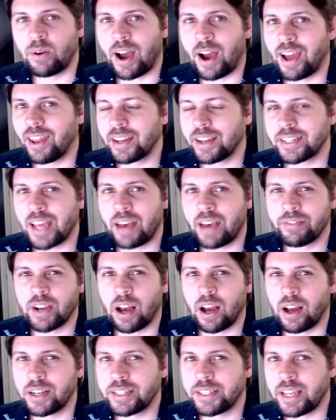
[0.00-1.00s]
I like to have
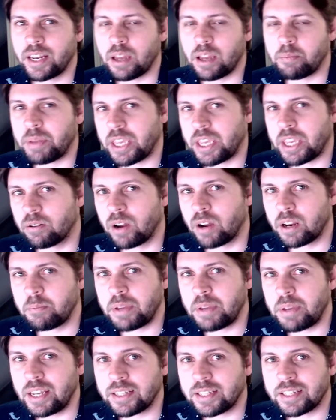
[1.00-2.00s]
content appear on a
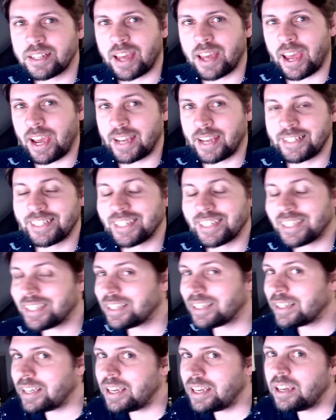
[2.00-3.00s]
beat and
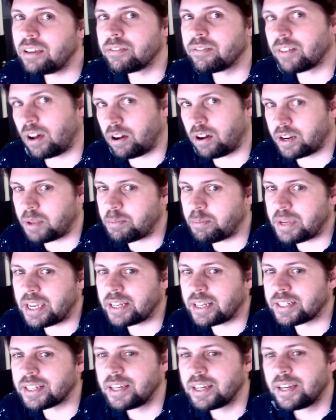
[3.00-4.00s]
leave on a
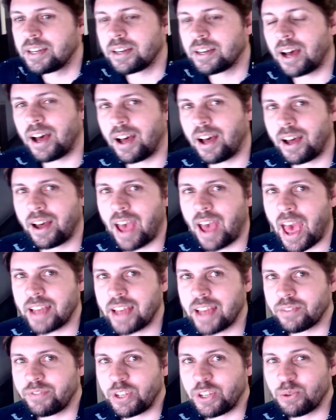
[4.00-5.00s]
beat. As
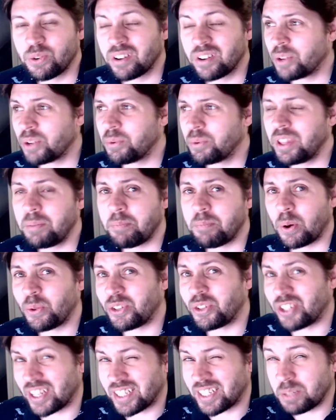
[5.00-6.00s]
a viewer, they're really both
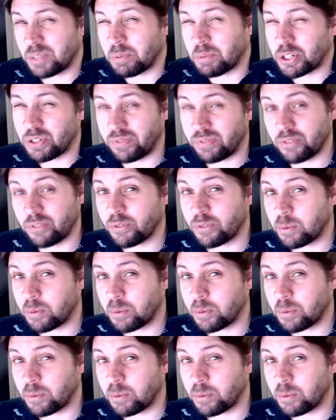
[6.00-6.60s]
just as much fun for